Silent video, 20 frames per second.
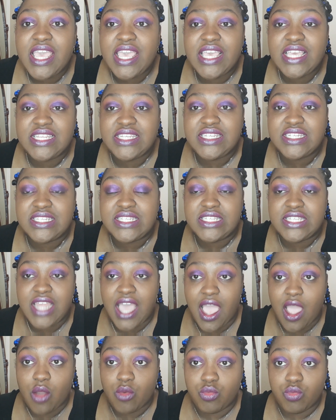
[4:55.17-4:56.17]
it does
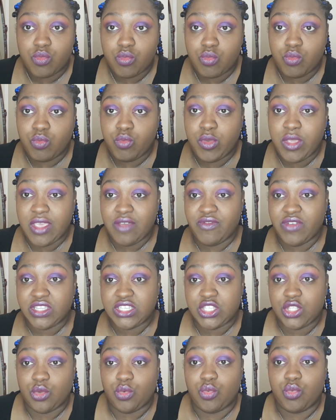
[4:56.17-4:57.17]
not give
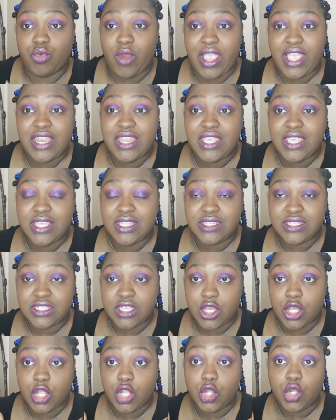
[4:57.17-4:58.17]
us the radiant
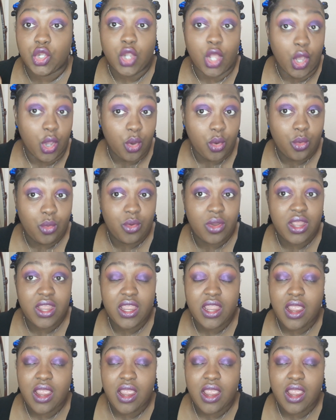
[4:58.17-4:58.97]
glow